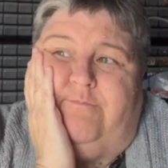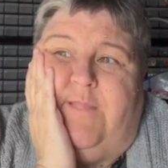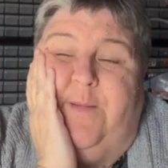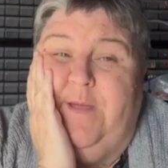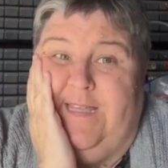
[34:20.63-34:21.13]

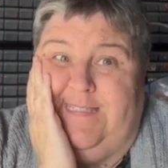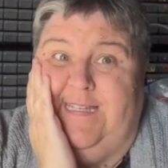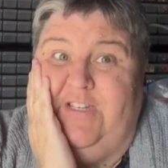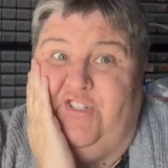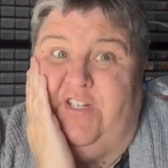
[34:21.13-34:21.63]
I mean, I
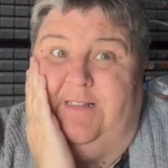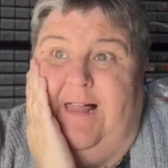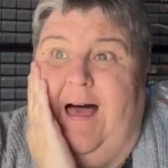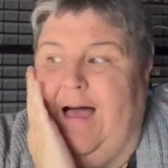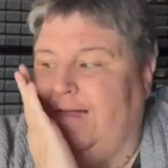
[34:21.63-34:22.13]
stitched a
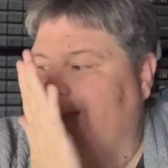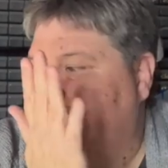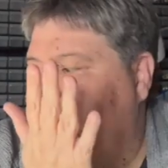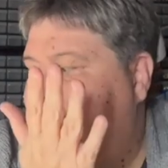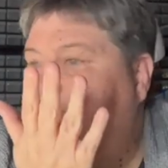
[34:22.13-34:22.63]

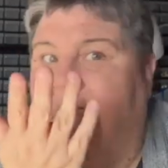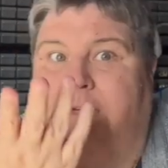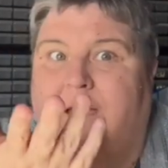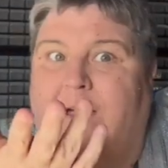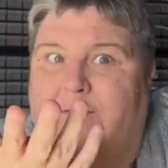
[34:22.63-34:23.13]
lot.
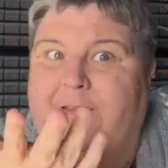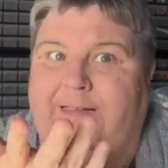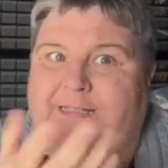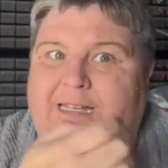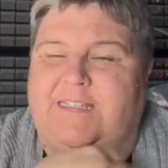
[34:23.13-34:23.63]
I really
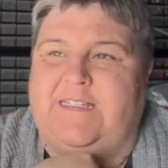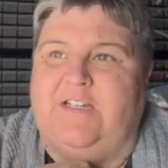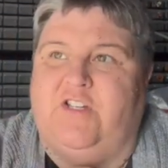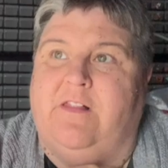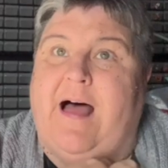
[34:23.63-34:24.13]
did
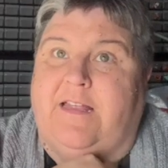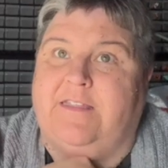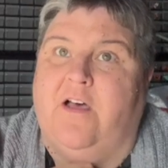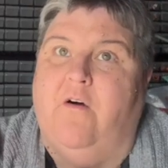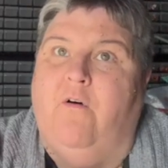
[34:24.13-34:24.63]
stitch a lot.
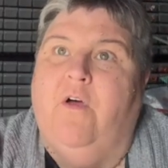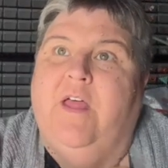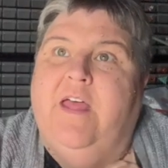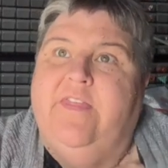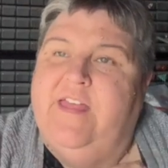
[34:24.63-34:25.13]
So
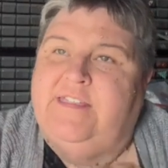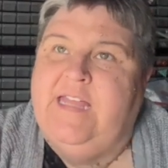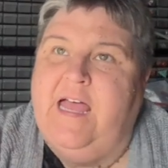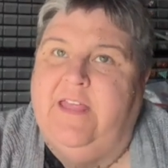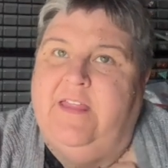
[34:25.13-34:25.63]
that's
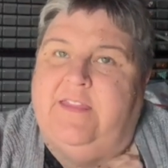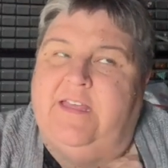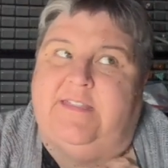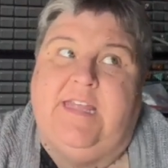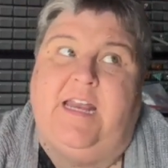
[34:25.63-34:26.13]
not
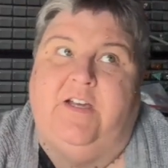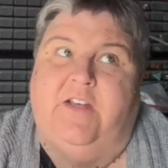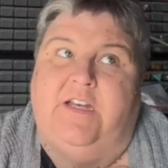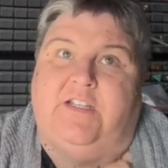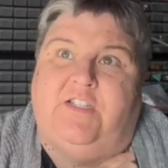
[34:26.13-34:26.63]
a
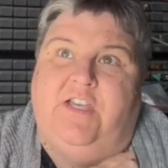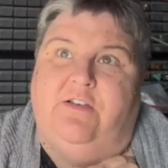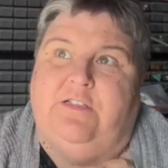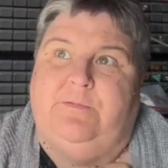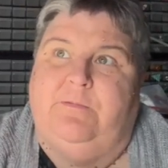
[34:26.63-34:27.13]
good
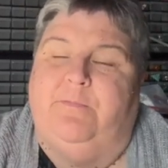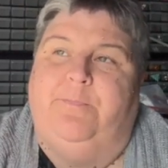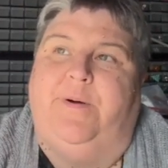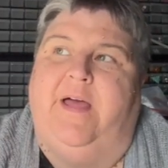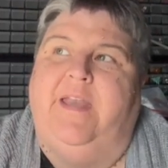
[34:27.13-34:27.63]
excuse,
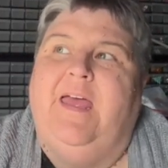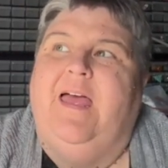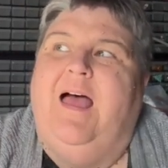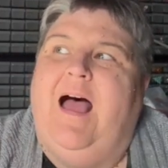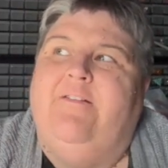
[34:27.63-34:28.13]
but
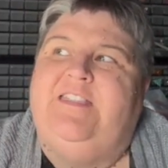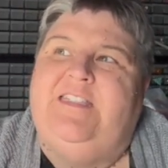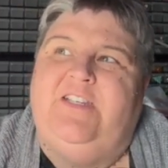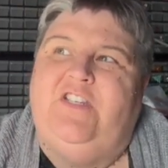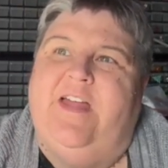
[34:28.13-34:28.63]
I was
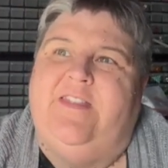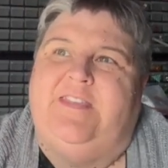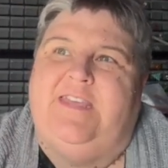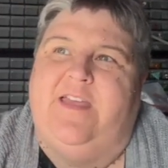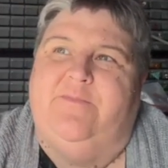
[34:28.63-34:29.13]
stitching on the
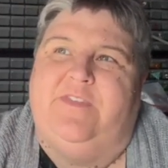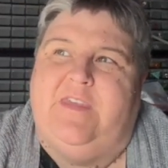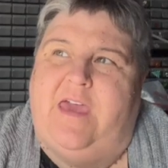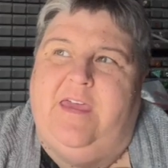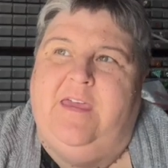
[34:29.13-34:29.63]
same
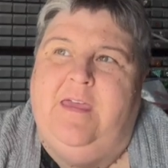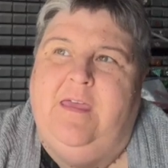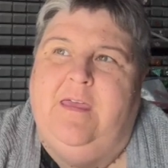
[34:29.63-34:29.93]
thing.